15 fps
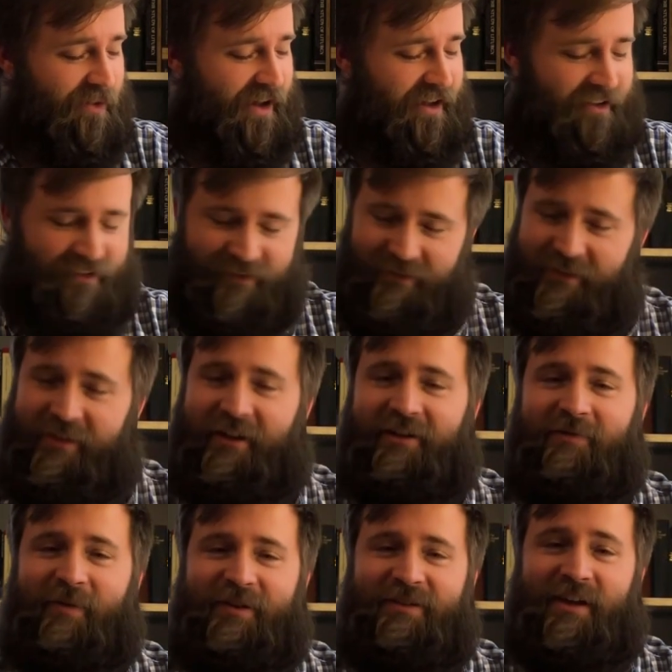I thought
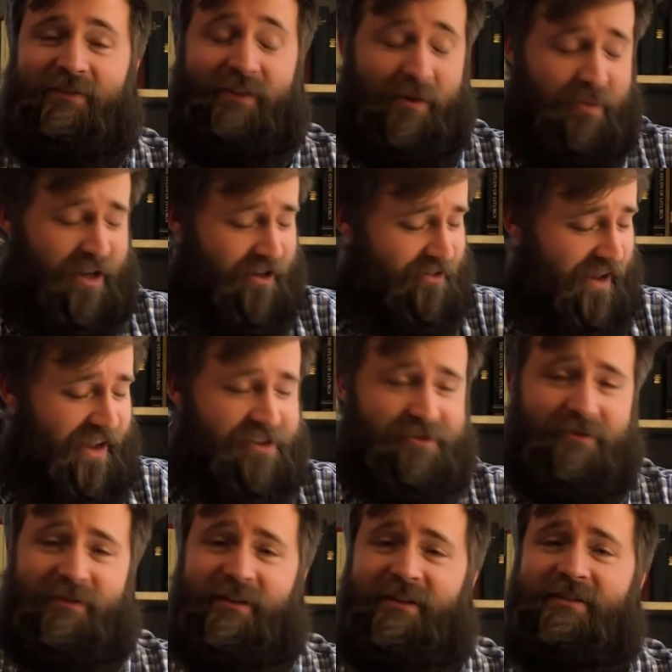to myself, I better
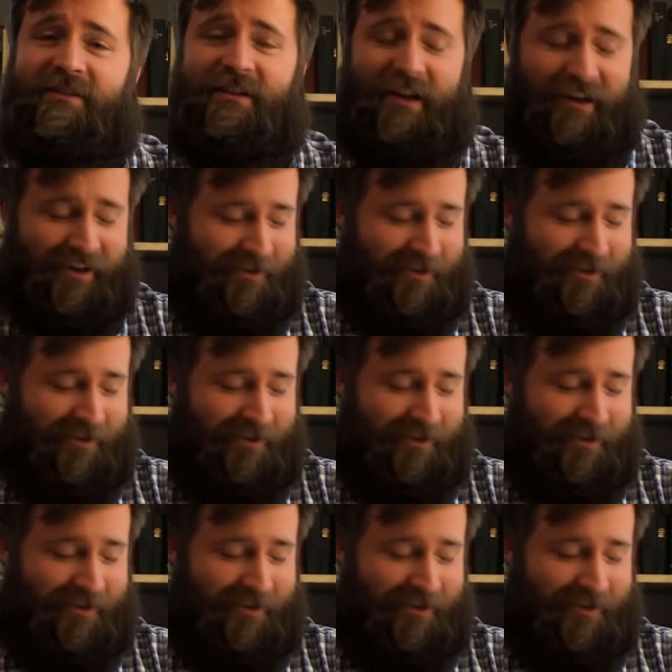answer these